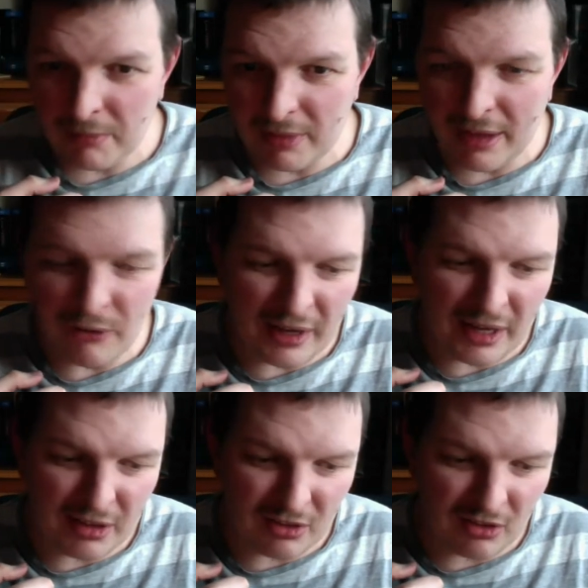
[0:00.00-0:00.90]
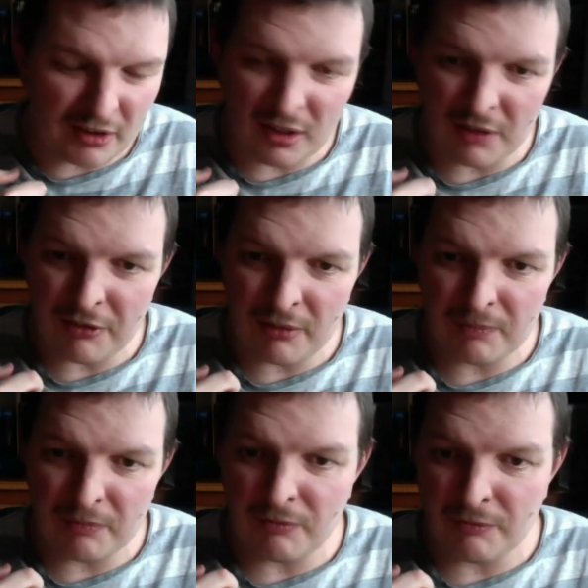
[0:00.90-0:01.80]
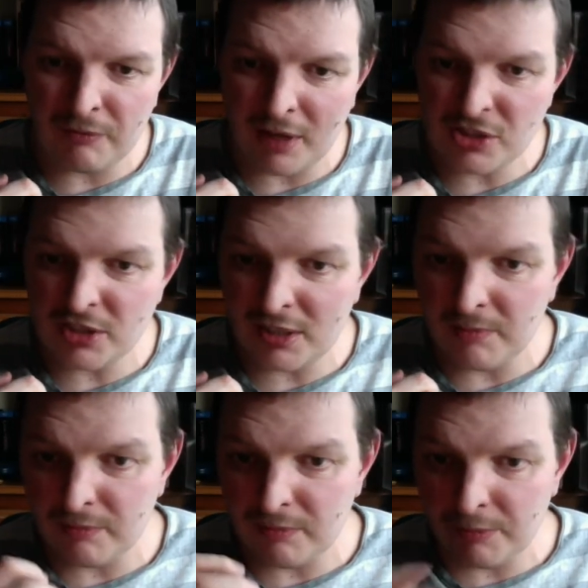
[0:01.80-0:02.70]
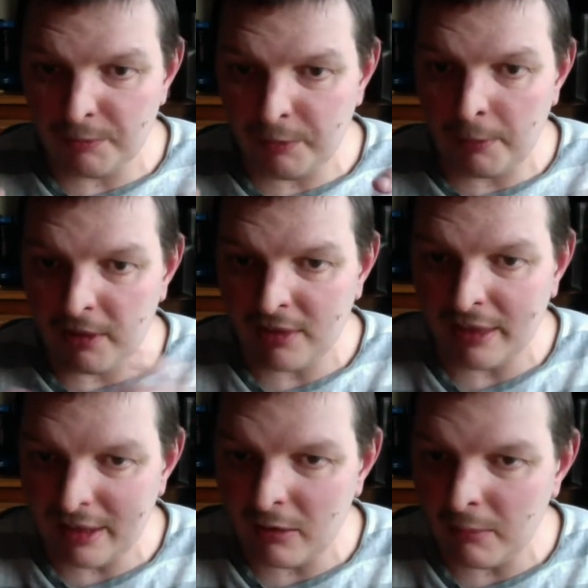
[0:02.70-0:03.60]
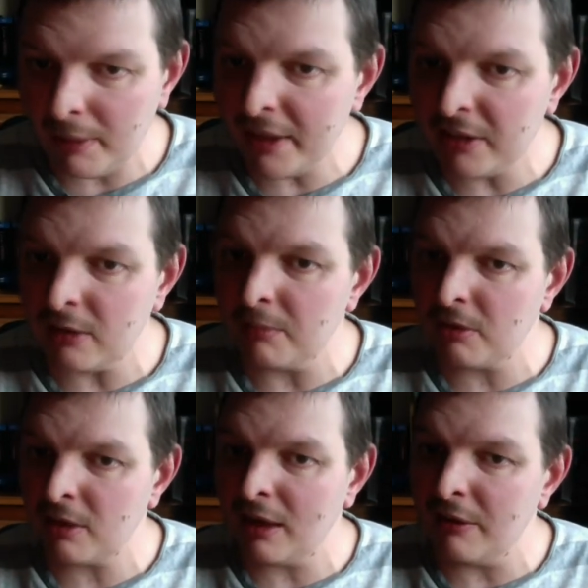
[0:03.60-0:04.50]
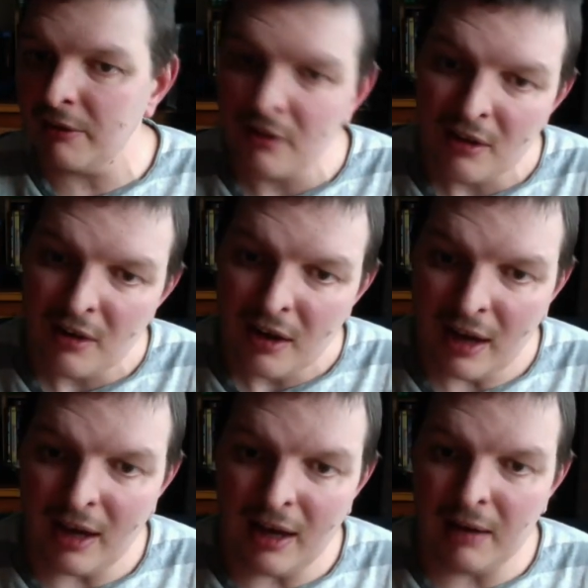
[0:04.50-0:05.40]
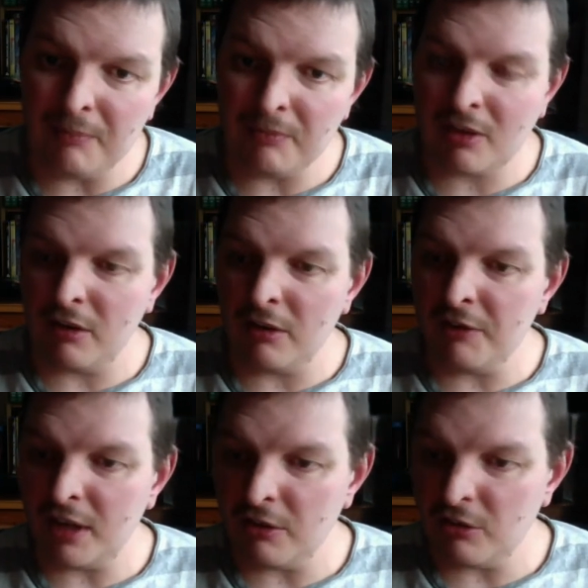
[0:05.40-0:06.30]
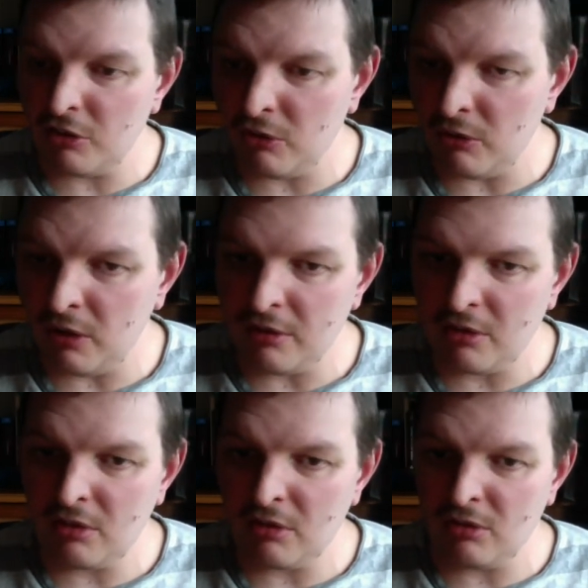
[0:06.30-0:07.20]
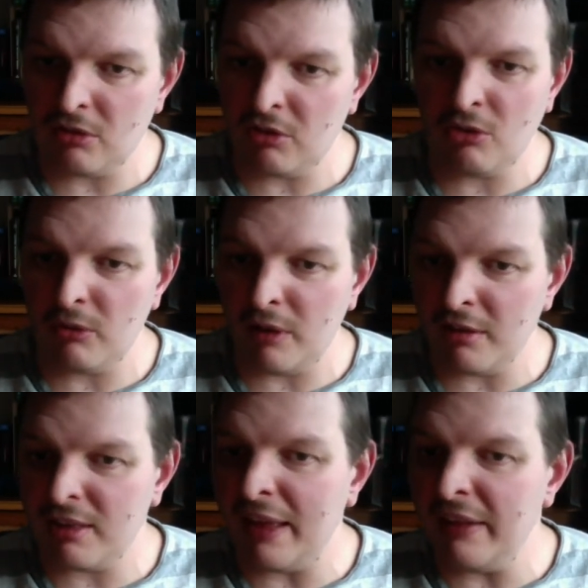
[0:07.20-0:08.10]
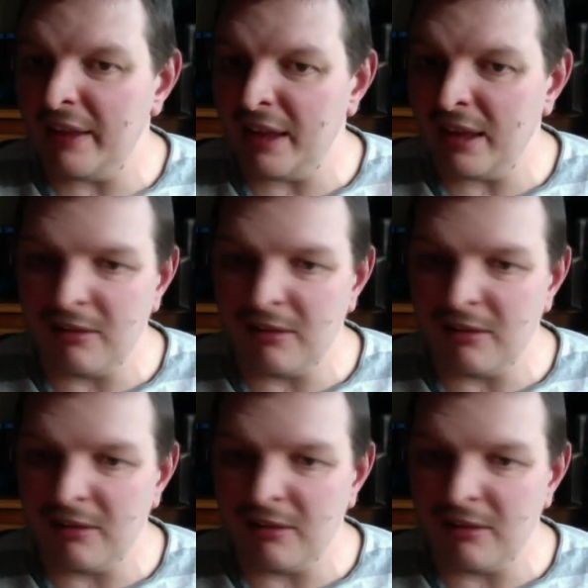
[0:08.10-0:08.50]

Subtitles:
out, and I never actually probably sat down and played them. So the video just sort of like sat there